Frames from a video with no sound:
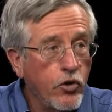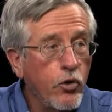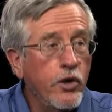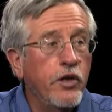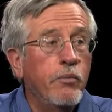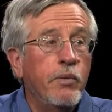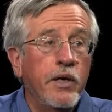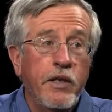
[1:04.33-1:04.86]
going
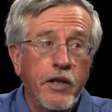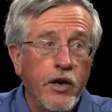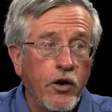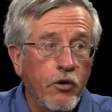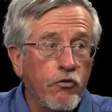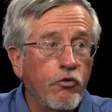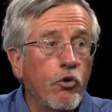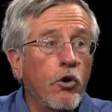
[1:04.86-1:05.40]
to be
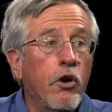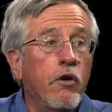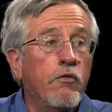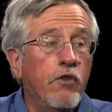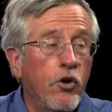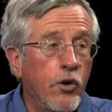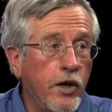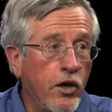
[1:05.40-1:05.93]
there for a
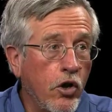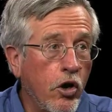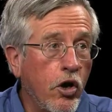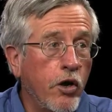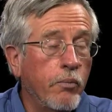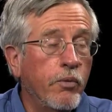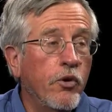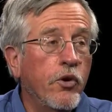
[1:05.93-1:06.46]
very
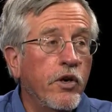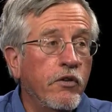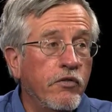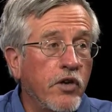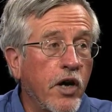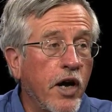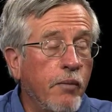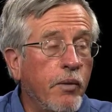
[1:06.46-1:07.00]
long period of
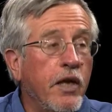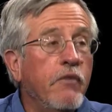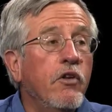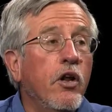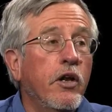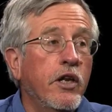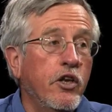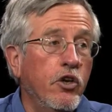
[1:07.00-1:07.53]
time, even
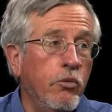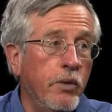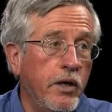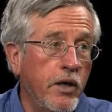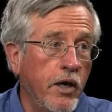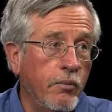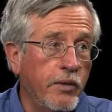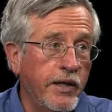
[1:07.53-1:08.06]
on a human
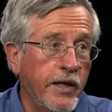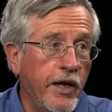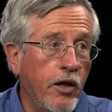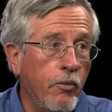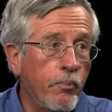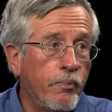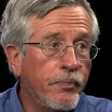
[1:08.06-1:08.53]
time scale.